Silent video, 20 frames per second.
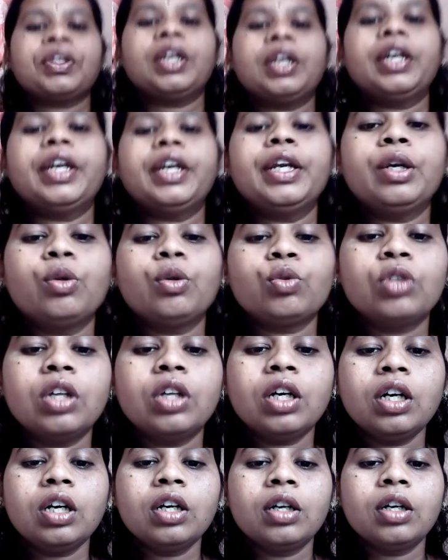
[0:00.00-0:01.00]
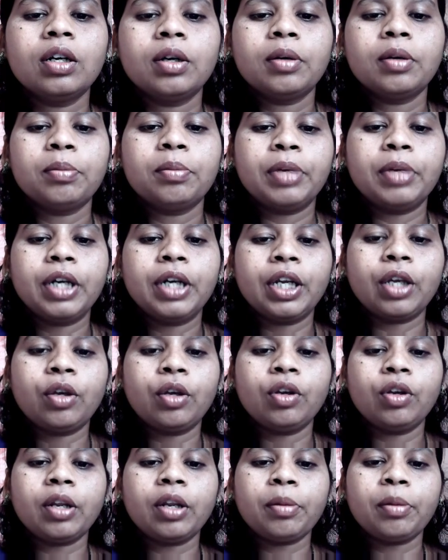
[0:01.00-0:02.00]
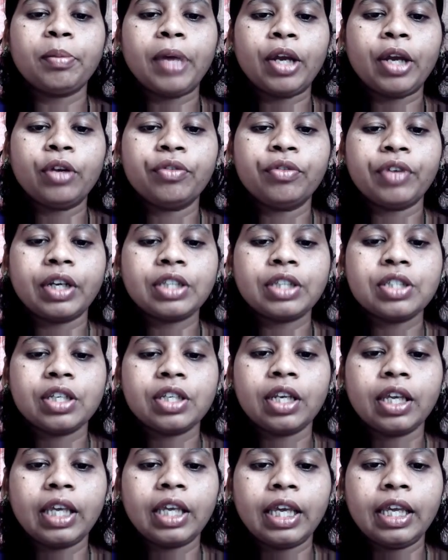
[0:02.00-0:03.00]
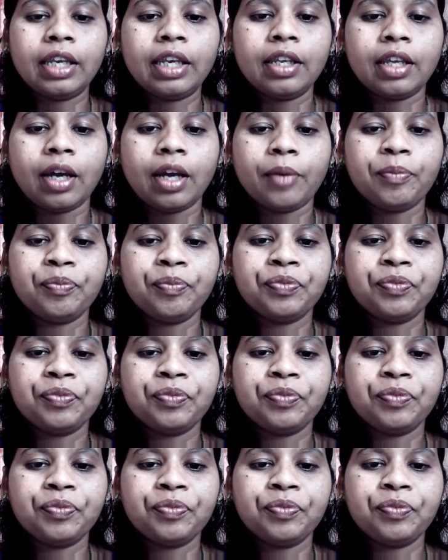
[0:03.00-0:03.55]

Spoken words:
into the particular manufacturing area.